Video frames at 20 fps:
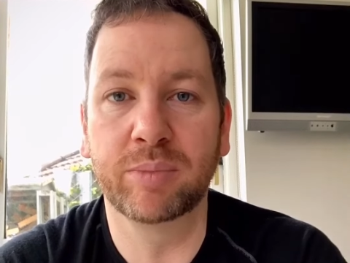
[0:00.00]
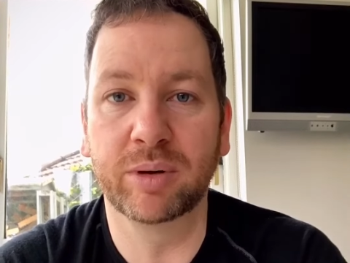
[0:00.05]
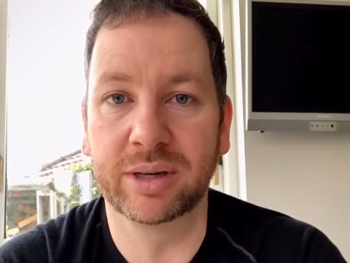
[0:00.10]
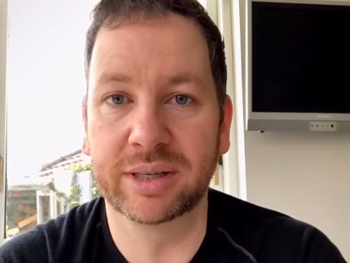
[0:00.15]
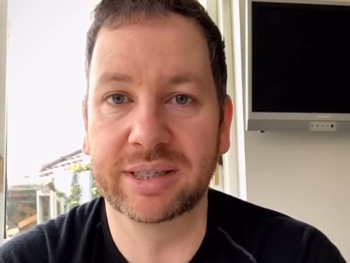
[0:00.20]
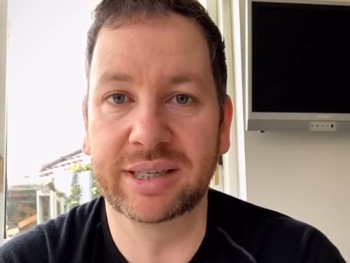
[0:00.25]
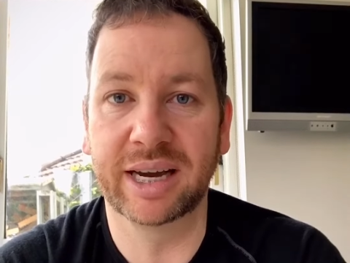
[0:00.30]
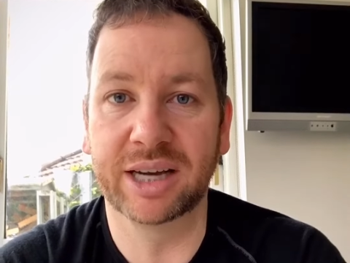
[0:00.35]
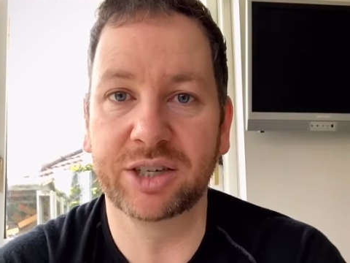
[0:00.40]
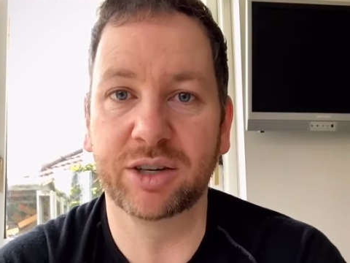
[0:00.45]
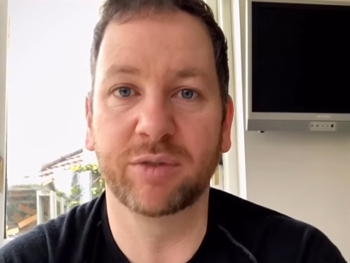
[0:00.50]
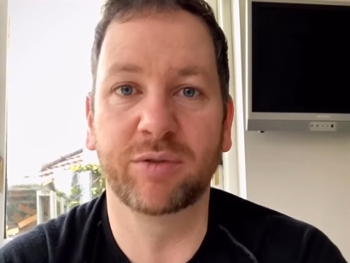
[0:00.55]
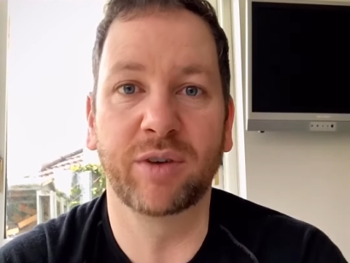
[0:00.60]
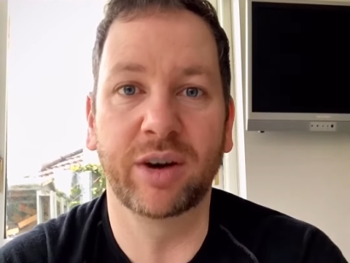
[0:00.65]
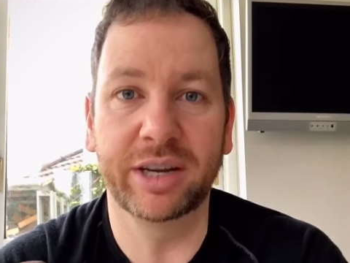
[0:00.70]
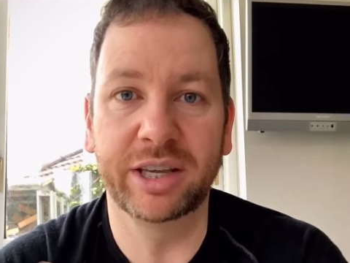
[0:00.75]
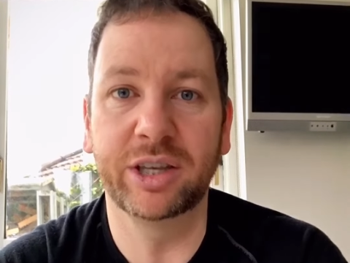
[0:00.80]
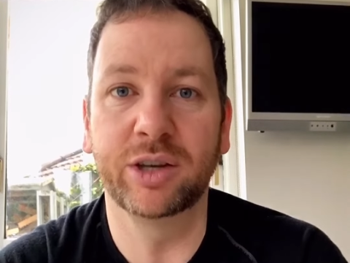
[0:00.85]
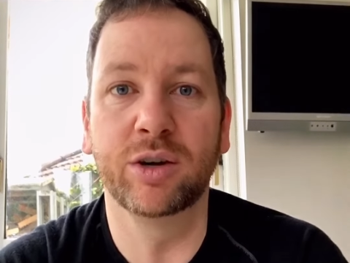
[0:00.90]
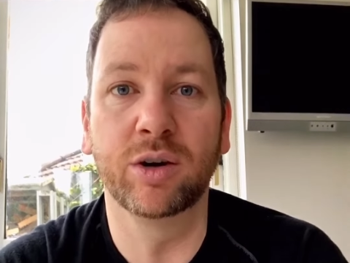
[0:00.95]
but instead you're
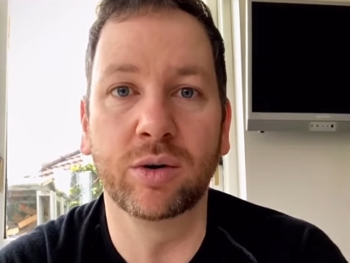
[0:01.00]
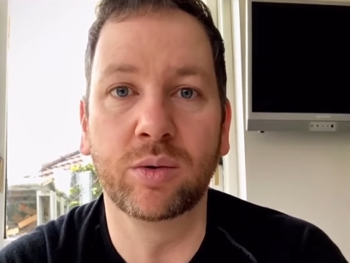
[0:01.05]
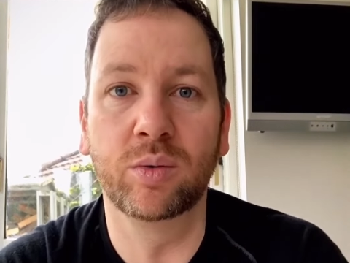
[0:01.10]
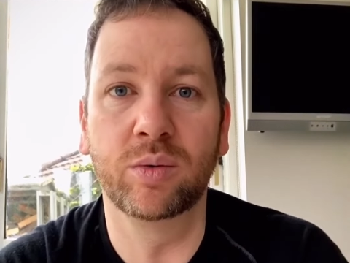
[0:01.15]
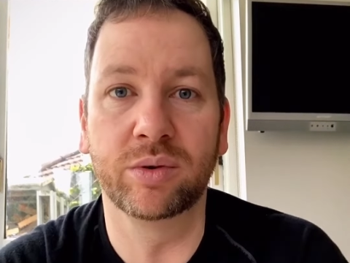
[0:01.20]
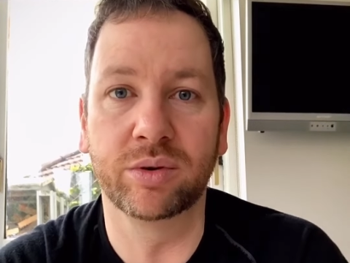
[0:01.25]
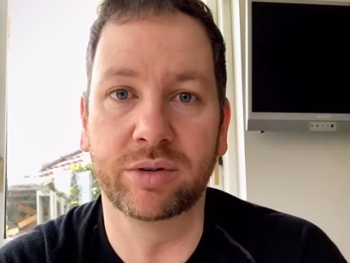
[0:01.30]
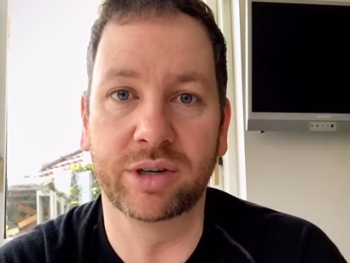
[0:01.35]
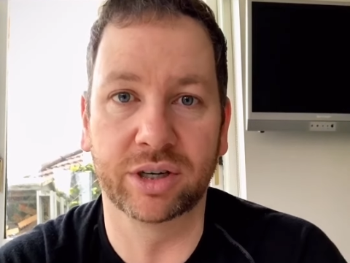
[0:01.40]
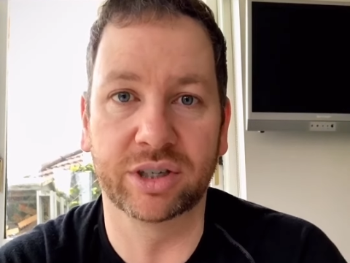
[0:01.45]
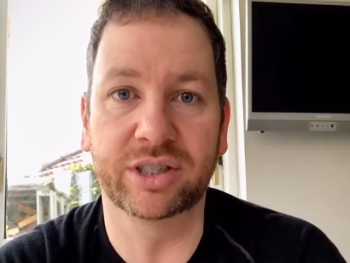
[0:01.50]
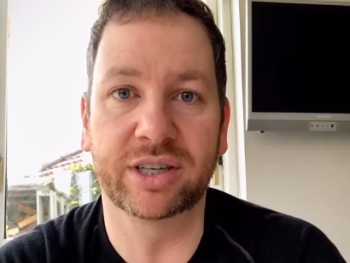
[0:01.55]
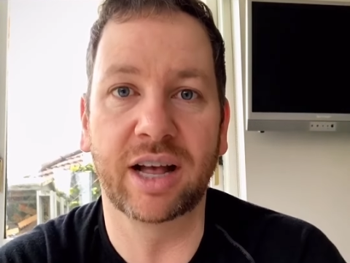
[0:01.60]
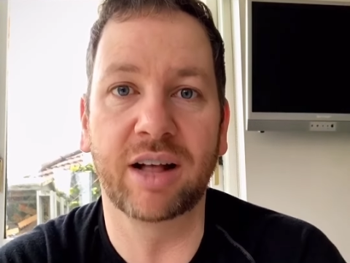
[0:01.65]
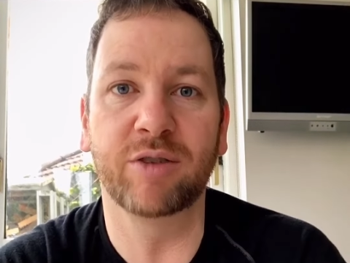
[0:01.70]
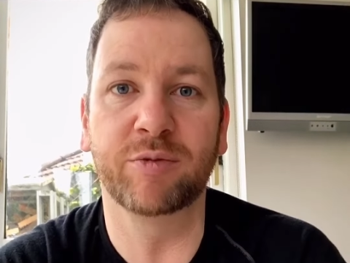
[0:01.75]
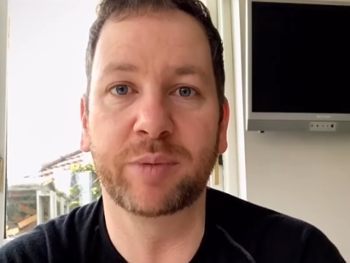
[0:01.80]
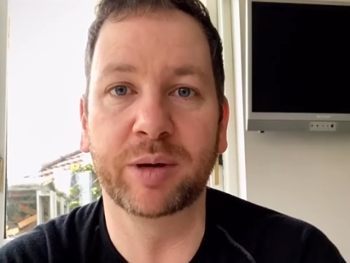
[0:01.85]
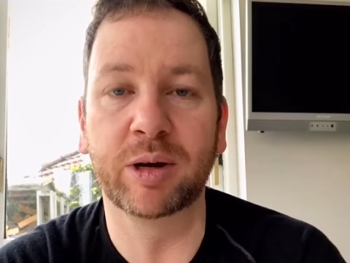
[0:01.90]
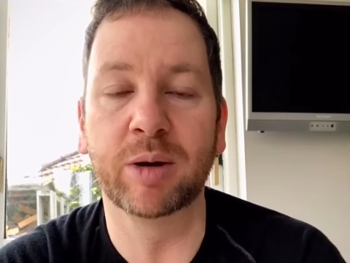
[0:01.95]
finding you
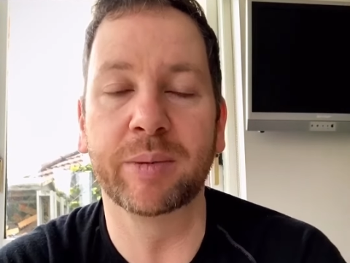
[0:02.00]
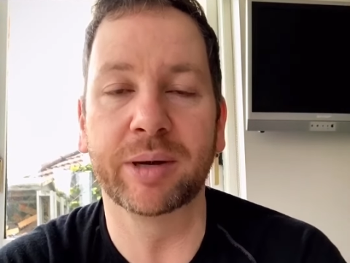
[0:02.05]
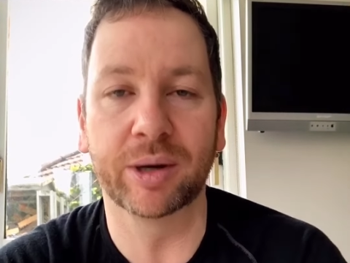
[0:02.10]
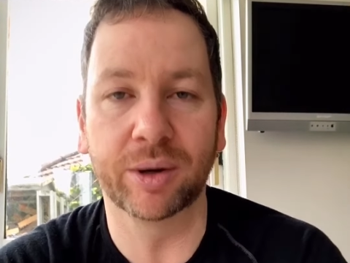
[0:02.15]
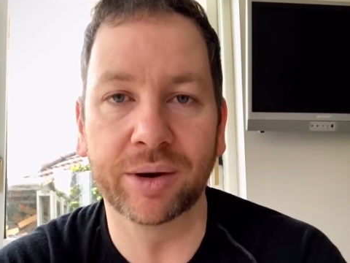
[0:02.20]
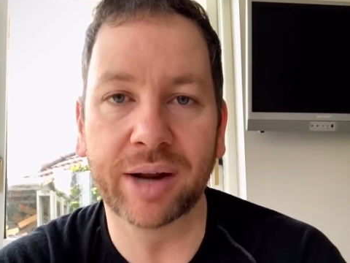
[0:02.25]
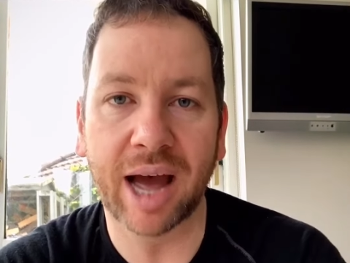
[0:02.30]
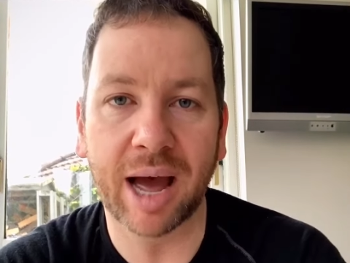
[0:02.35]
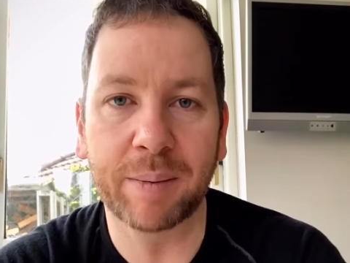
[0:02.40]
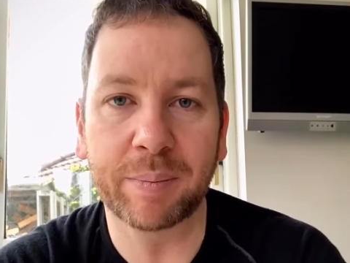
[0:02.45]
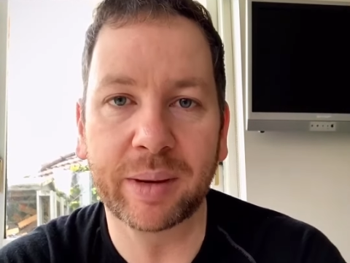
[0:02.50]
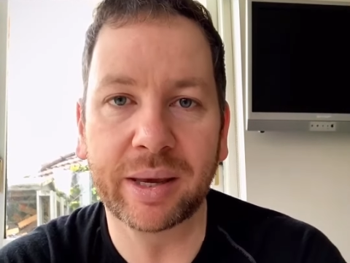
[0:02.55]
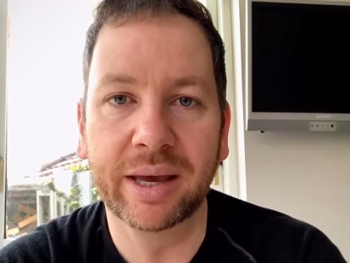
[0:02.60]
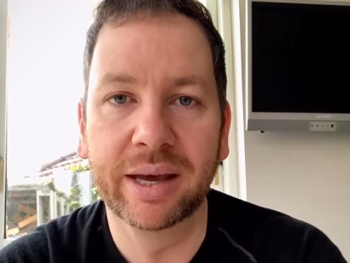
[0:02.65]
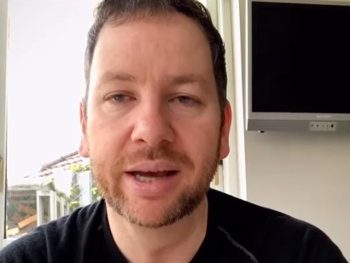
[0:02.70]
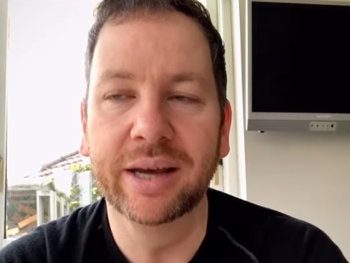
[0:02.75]
yourself becoming unhappy,